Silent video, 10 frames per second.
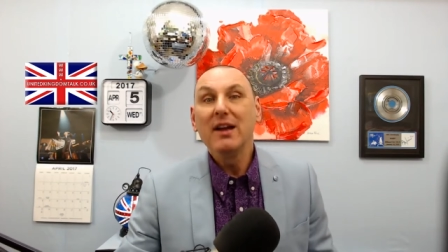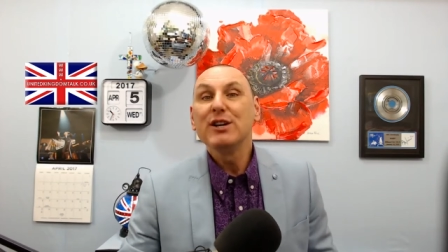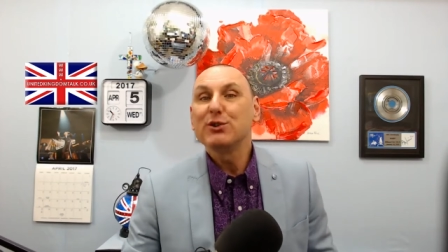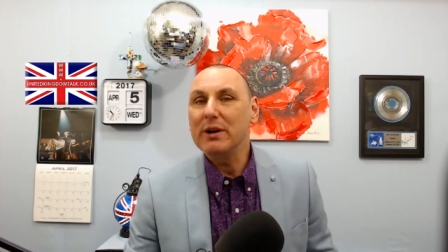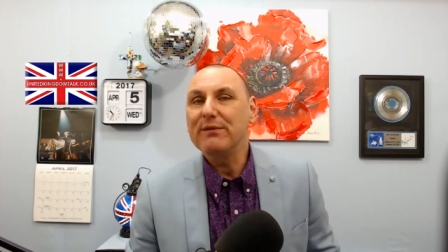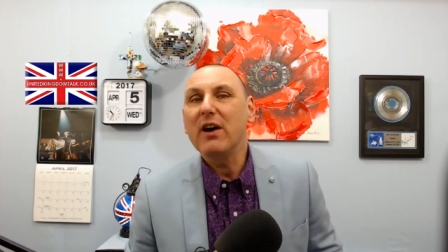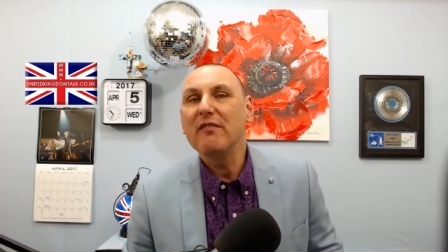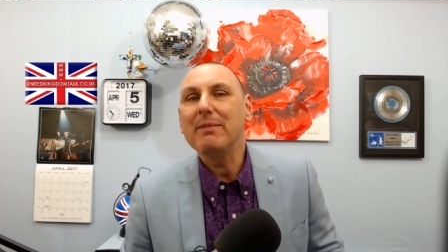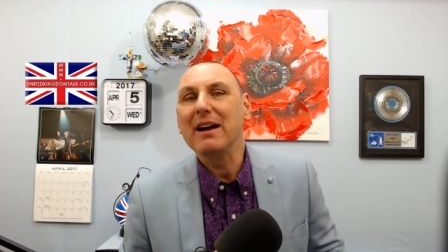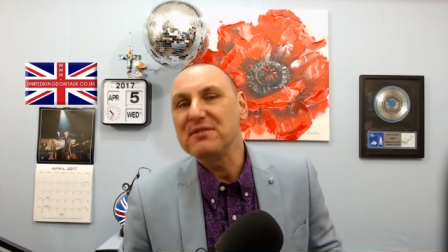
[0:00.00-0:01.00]

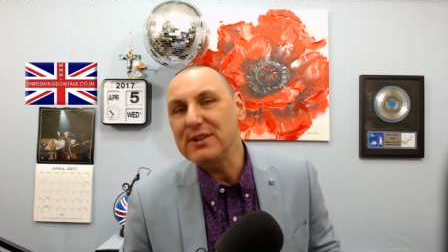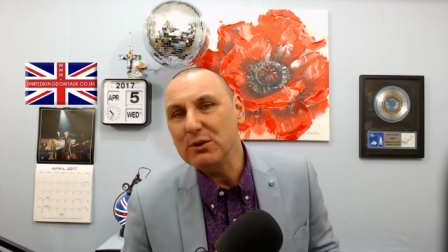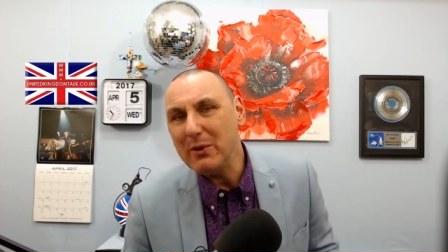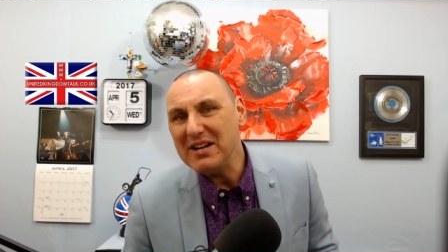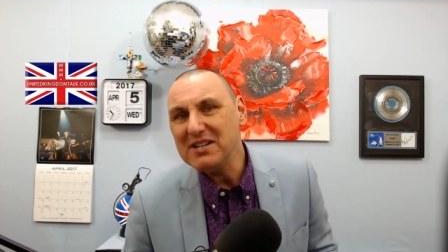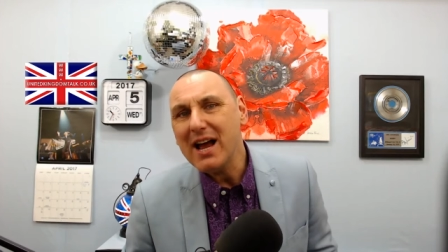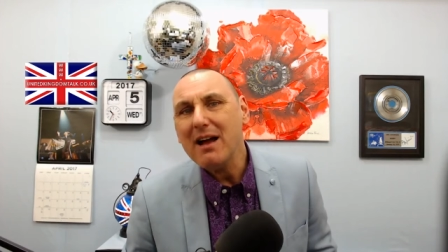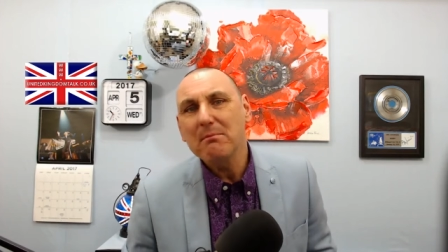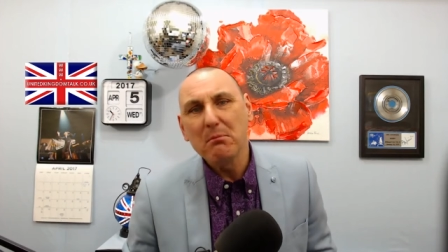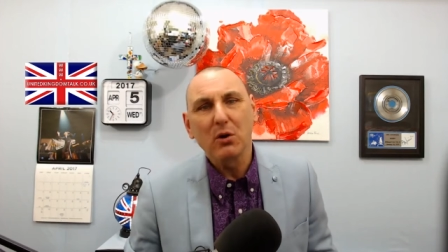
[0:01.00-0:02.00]
£25 in the winter,
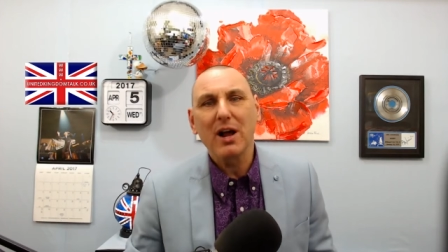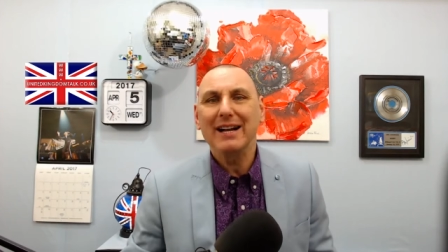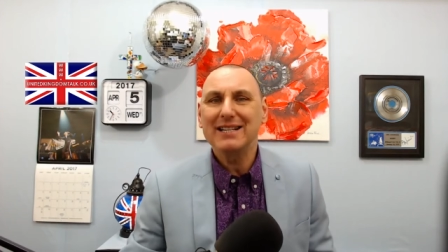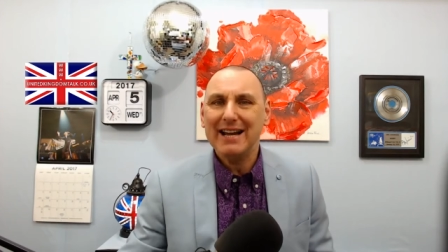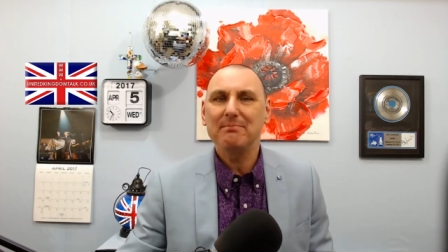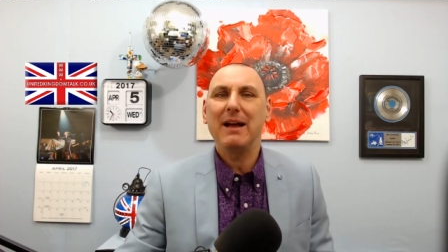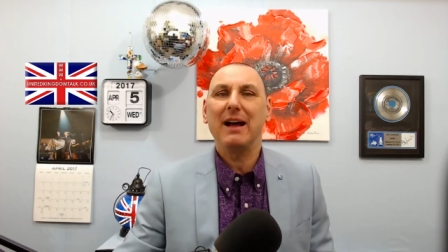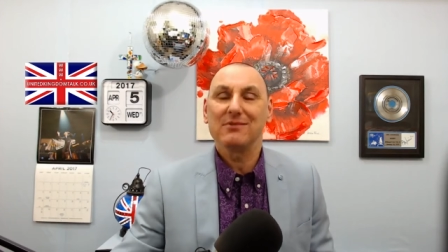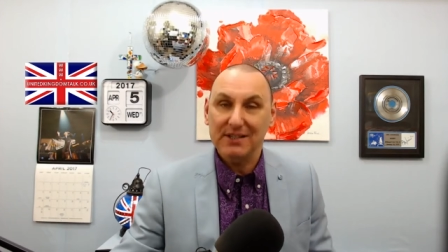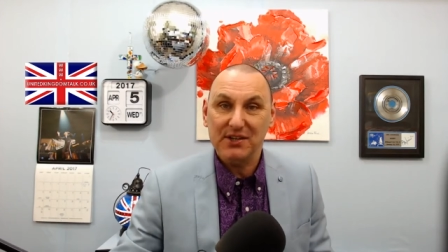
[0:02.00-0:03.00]
more like
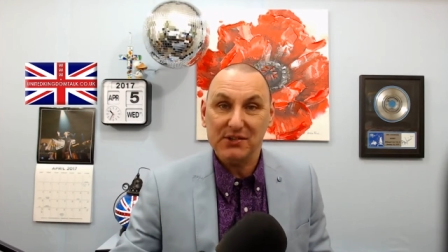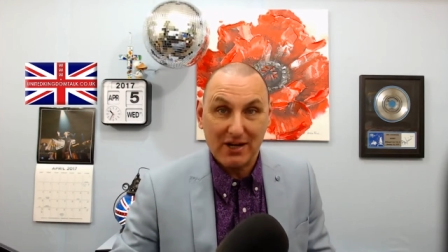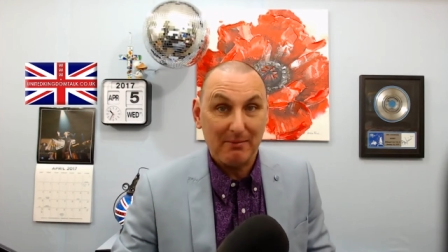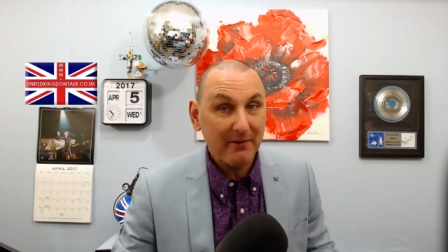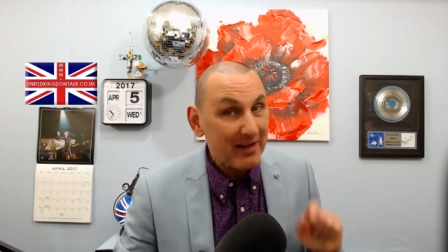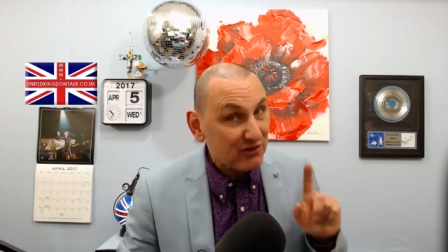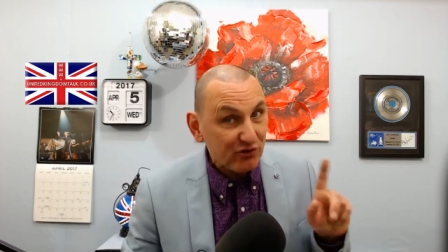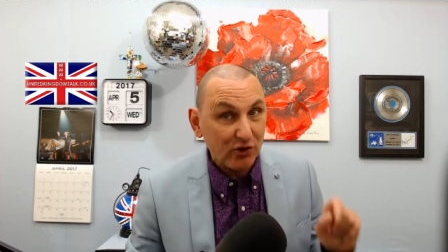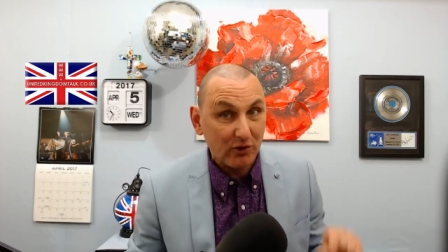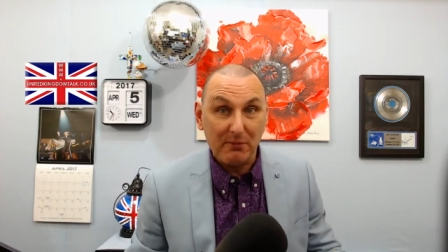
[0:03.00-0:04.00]
£10 in the summer. That's
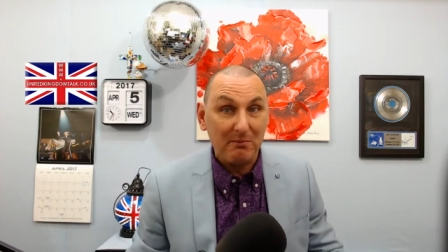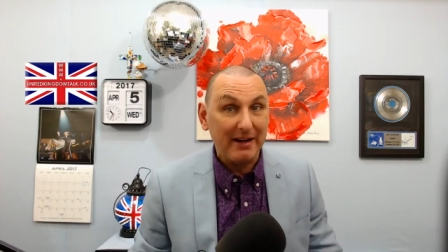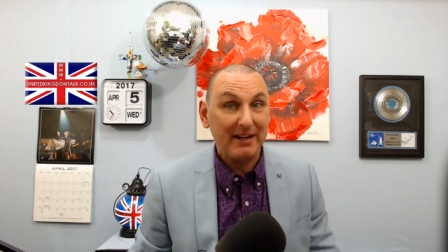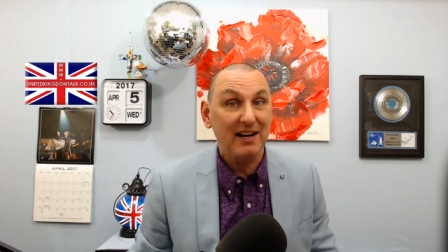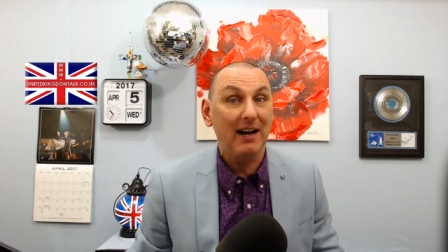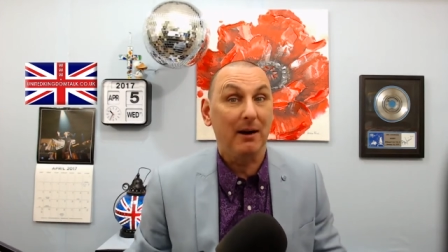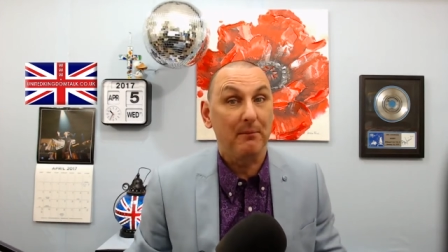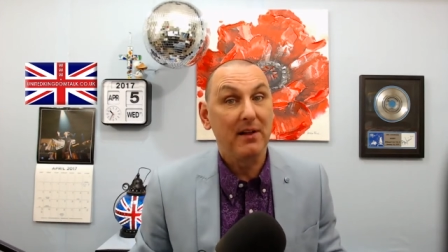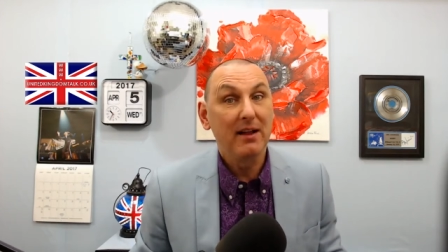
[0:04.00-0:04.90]
true. I'm not making that up.